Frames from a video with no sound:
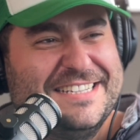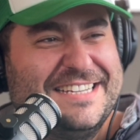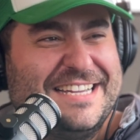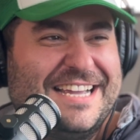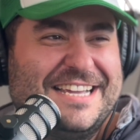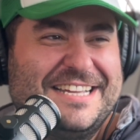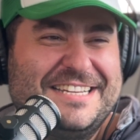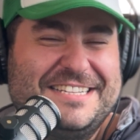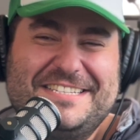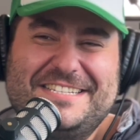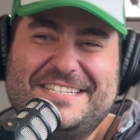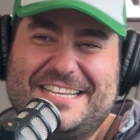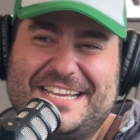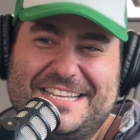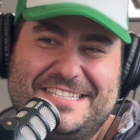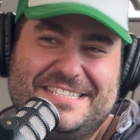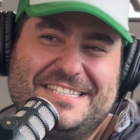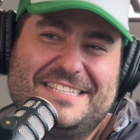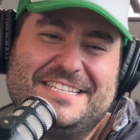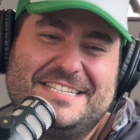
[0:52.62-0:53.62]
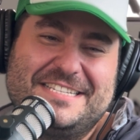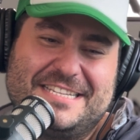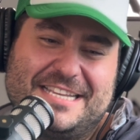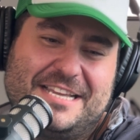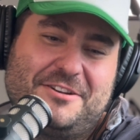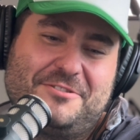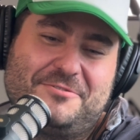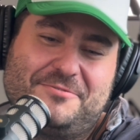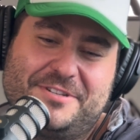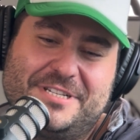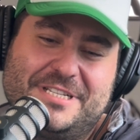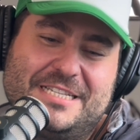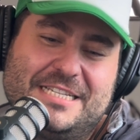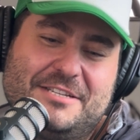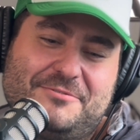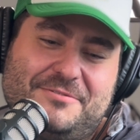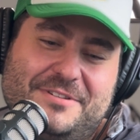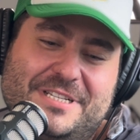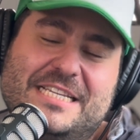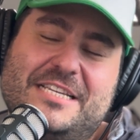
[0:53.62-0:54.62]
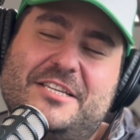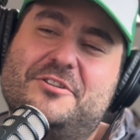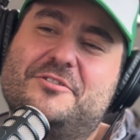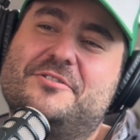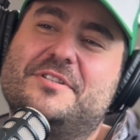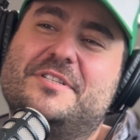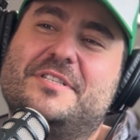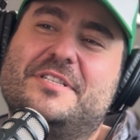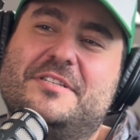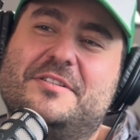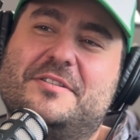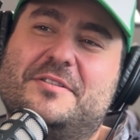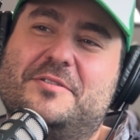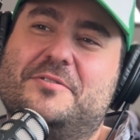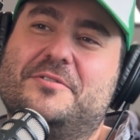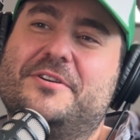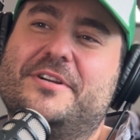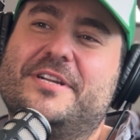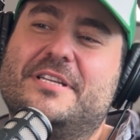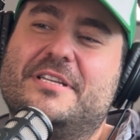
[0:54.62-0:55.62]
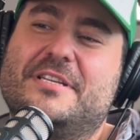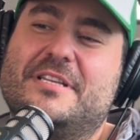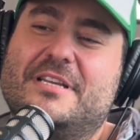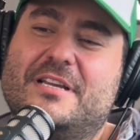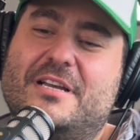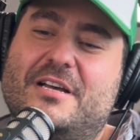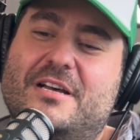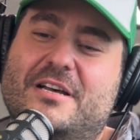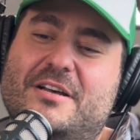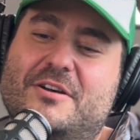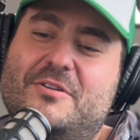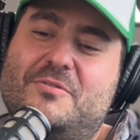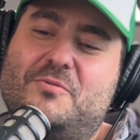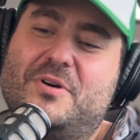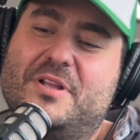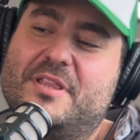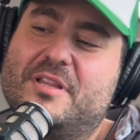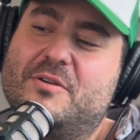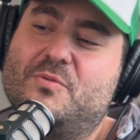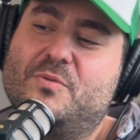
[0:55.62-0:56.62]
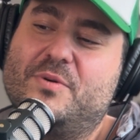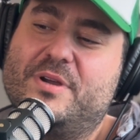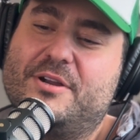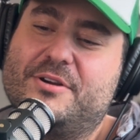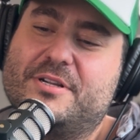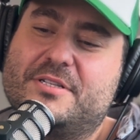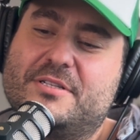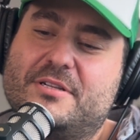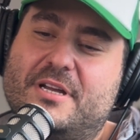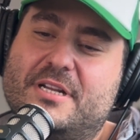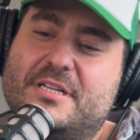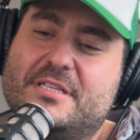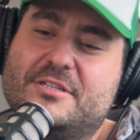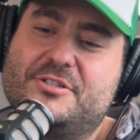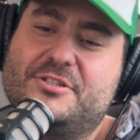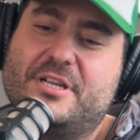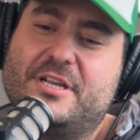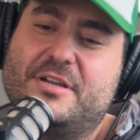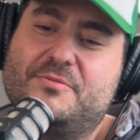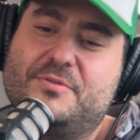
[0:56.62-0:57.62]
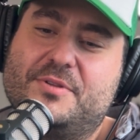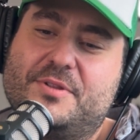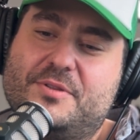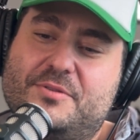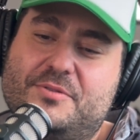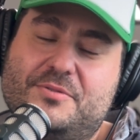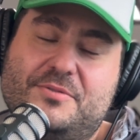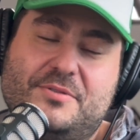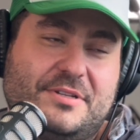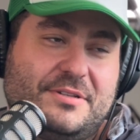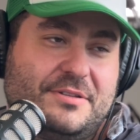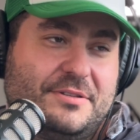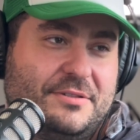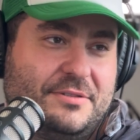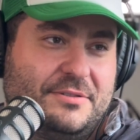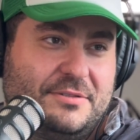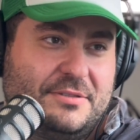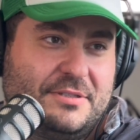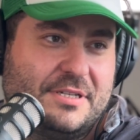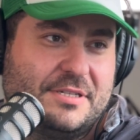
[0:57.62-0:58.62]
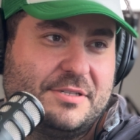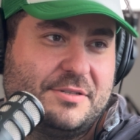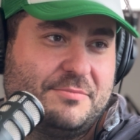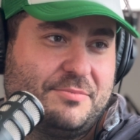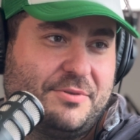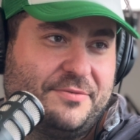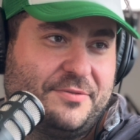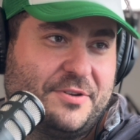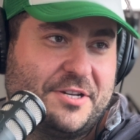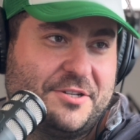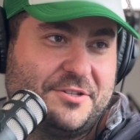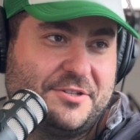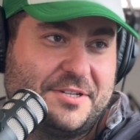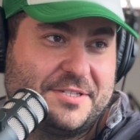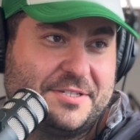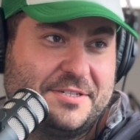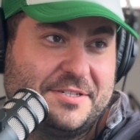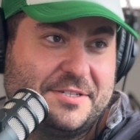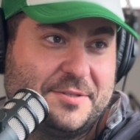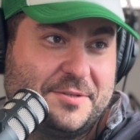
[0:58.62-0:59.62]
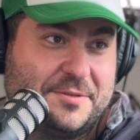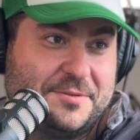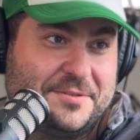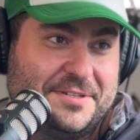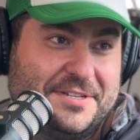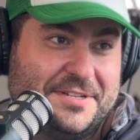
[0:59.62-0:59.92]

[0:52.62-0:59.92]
And he's had a really interesting story, one that we're excited to share with you, provided Justin is too.